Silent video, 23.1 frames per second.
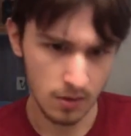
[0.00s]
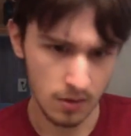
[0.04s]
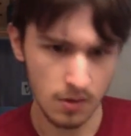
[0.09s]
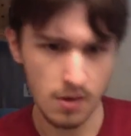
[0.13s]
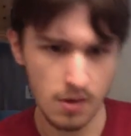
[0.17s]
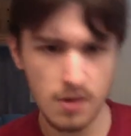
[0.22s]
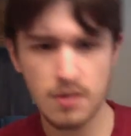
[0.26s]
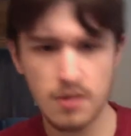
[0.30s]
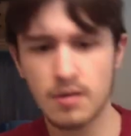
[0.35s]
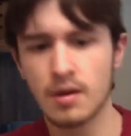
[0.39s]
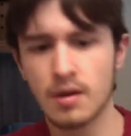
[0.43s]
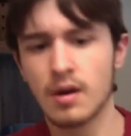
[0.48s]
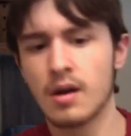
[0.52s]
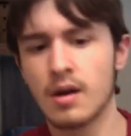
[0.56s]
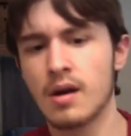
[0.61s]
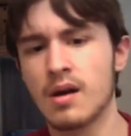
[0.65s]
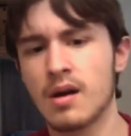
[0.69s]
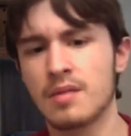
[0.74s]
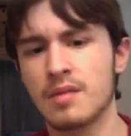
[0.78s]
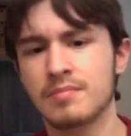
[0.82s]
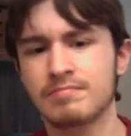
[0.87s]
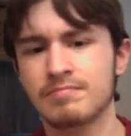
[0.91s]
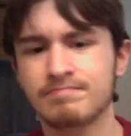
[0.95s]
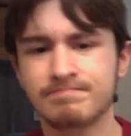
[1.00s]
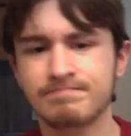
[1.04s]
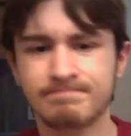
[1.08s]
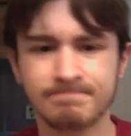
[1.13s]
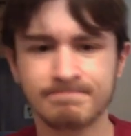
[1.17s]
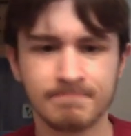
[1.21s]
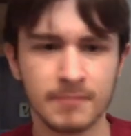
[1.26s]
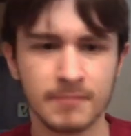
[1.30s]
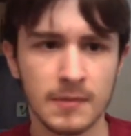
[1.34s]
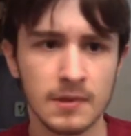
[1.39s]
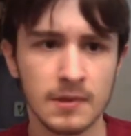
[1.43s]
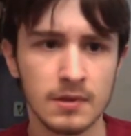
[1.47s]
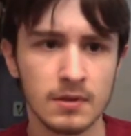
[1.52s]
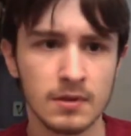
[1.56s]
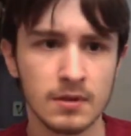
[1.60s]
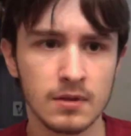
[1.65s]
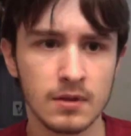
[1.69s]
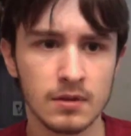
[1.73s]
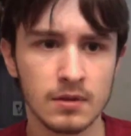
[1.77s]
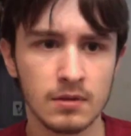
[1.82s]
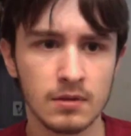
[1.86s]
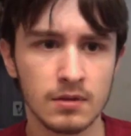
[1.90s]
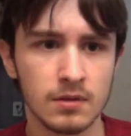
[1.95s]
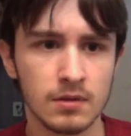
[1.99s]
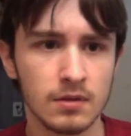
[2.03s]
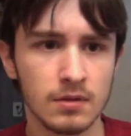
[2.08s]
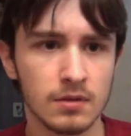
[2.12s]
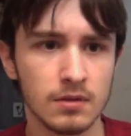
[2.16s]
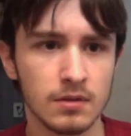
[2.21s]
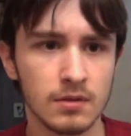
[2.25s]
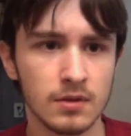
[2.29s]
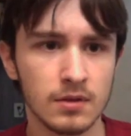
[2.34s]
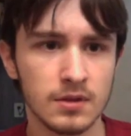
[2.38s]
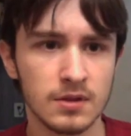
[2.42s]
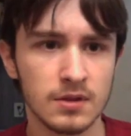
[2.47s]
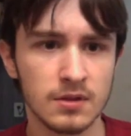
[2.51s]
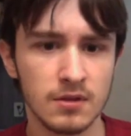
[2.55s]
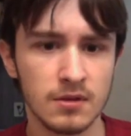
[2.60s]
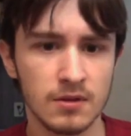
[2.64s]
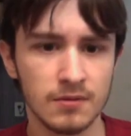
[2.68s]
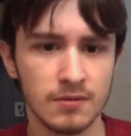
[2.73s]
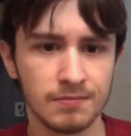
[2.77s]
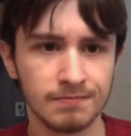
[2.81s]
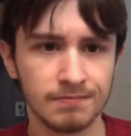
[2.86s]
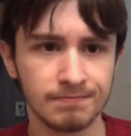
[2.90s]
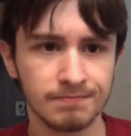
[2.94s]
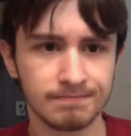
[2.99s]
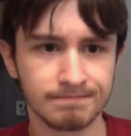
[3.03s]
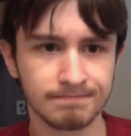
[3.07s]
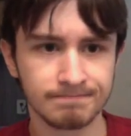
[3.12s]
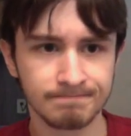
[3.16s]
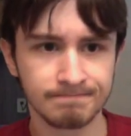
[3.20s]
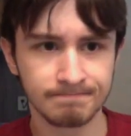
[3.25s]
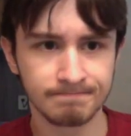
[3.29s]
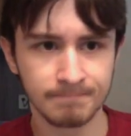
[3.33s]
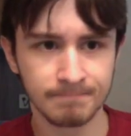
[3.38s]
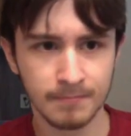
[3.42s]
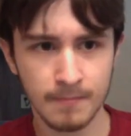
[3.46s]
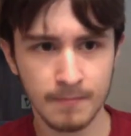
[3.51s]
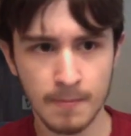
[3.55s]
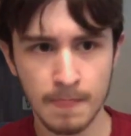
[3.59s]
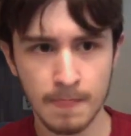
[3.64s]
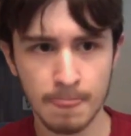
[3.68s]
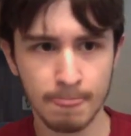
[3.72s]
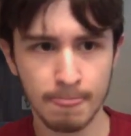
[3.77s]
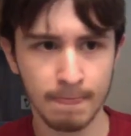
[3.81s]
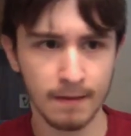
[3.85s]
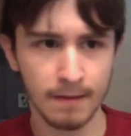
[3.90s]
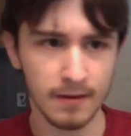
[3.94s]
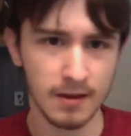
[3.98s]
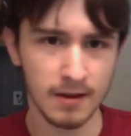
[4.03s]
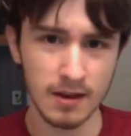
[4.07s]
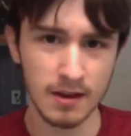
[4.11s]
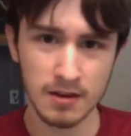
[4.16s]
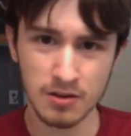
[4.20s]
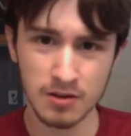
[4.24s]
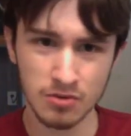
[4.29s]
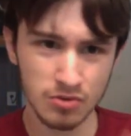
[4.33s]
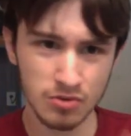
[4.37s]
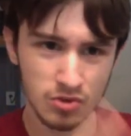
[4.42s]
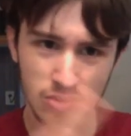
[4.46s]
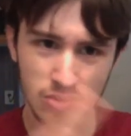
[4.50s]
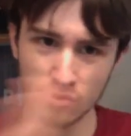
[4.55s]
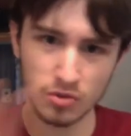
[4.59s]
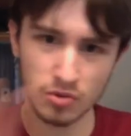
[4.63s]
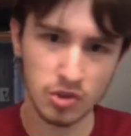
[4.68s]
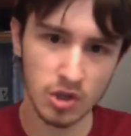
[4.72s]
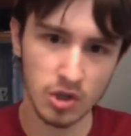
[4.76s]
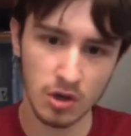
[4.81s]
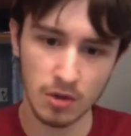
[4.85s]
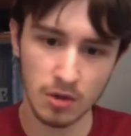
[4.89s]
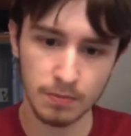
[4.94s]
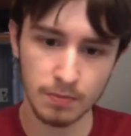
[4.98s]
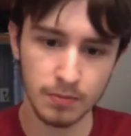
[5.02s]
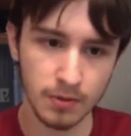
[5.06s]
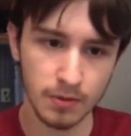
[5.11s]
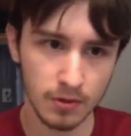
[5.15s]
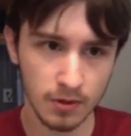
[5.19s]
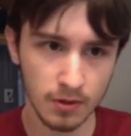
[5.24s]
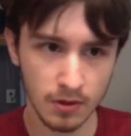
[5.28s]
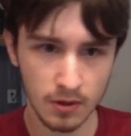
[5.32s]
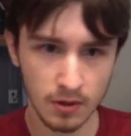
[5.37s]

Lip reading: All right. Let's see. Like I can search up